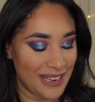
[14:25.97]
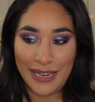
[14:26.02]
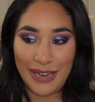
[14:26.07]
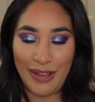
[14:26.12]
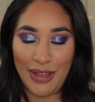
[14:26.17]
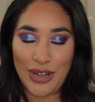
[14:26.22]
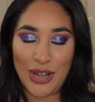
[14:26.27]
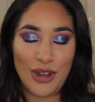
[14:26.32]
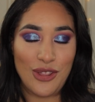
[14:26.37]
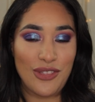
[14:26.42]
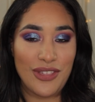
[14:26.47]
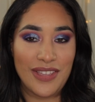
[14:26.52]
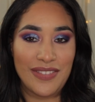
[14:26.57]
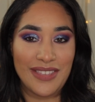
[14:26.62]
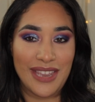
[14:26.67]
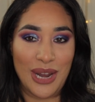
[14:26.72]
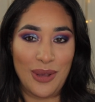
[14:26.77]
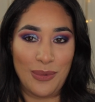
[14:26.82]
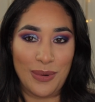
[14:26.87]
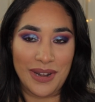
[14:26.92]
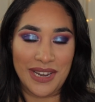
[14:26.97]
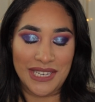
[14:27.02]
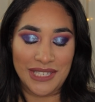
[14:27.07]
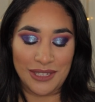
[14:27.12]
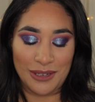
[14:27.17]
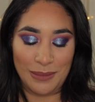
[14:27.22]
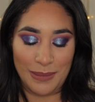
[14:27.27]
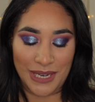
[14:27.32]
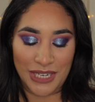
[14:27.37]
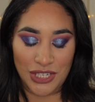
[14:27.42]
Now, another thing that I wanted
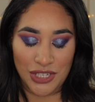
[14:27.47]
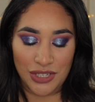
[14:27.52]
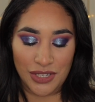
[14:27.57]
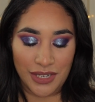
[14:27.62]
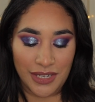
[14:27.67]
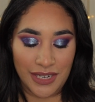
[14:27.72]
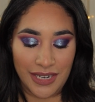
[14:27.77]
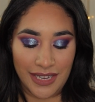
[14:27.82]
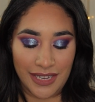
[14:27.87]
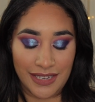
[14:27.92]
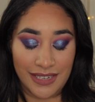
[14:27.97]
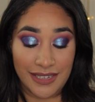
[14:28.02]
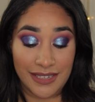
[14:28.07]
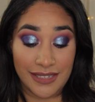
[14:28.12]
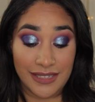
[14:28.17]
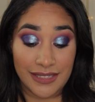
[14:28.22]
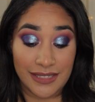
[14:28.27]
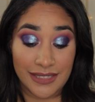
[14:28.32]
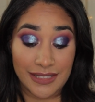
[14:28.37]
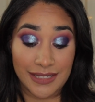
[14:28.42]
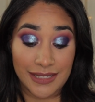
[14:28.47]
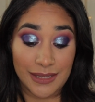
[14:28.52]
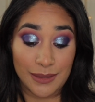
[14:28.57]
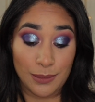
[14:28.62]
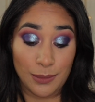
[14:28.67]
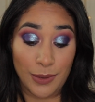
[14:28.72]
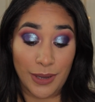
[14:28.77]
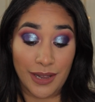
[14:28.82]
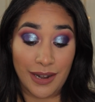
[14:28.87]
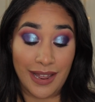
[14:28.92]
to mention is
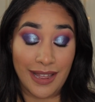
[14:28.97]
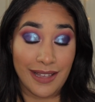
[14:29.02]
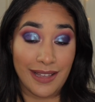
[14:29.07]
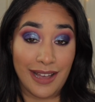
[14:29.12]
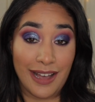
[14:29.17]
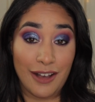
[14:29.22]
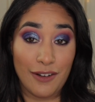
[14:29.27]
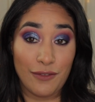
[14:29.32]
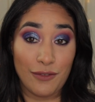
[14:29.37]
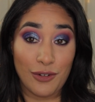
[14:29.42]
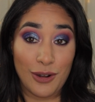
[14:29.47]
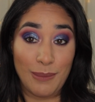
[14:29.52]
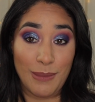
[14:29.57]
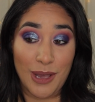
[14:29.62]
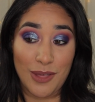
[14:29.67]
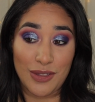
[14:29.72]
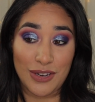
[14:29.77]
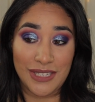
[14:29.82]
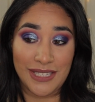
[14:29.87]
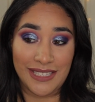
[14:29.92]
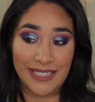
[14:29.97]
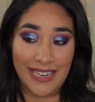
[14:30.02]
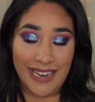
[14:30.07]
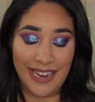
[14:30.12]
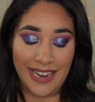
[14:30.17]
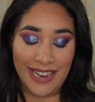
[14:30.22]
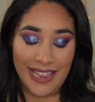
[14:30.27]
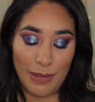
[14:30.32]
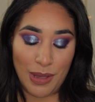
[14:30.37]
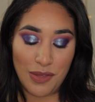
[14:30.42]
what I got for Mother's
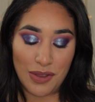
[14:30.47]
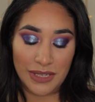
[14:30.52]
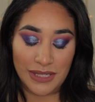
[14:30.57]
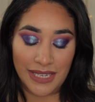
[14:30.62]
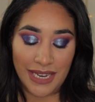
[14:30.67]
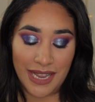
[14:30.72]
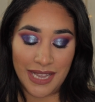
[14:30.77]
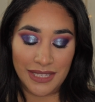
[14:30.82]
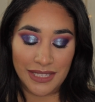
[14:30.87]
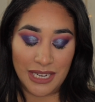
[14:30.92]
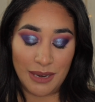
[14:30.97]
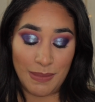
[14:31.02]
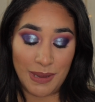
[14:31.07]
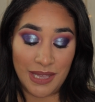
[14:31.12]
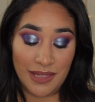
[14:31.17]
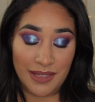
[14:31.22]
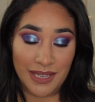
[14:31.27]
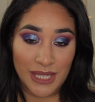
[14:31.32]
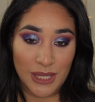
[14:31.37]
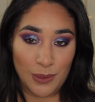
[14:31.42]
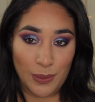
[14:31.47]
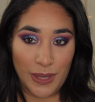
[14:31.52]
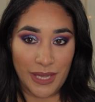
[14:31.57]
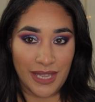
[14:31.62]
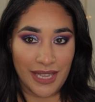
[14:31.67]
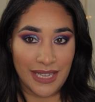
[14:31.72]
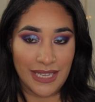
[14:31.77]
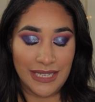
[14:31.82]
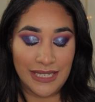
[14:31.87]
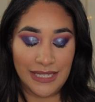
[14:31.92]
Day. Mother's Day is going to be this
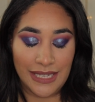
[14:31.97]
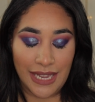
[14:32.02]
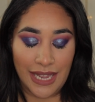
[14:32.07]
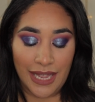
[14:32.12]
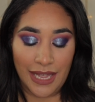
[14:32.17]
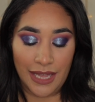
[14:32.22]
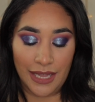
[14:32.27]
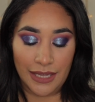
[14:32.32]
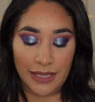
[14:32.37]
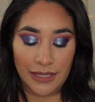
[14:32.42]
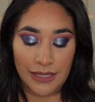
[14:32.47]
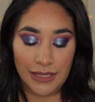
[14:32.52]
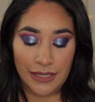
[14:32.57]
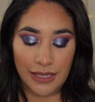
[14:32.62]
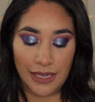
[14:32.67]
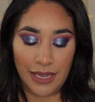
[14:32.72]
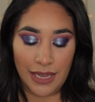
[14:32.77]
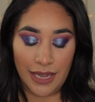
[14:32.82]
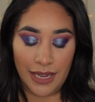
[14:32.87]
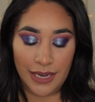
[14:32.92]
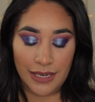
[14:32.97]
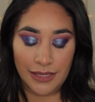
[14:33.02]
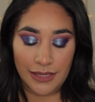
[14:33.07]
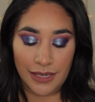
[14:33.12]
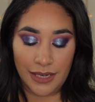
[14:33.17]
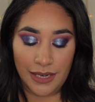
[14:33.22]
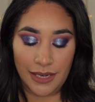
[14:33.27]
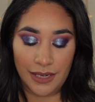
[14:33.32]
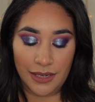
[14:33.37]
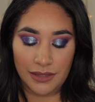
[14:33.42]
weekend, and I
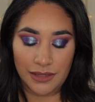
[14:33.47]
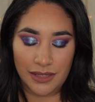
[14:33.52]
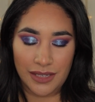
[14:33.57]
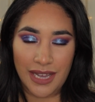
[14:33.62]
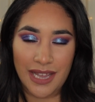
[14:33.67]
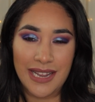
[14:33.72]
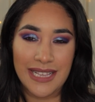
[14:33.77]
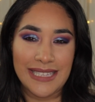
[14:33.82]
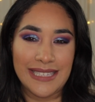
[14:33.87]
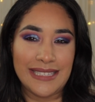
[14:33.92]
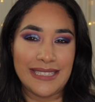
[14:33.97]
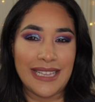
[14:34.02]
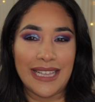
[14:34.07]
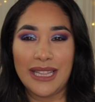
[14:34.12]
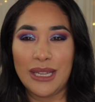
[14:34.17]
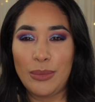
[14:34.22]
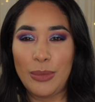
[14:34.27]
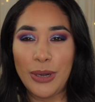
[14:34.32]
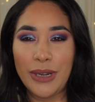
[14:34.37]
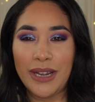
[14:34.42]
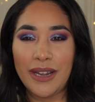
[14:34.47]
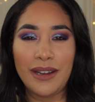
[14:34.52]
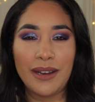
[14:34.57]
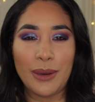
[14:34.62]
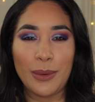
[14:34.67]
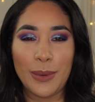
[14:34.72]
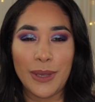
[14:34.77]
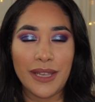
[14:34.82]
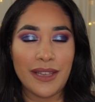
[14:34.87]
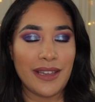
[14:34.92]
did kind of celebrate it
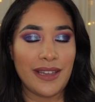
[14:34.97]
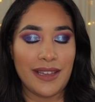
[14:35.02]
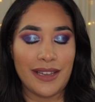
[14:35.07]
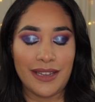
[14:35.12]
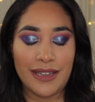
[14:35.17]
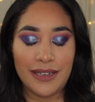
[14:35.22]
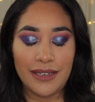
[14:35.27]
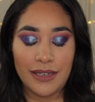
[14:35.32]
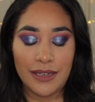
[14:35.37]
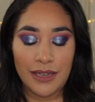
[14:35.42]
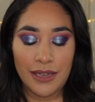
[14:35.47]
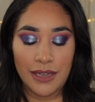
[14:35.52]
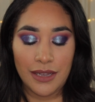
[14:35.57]
a week ahead.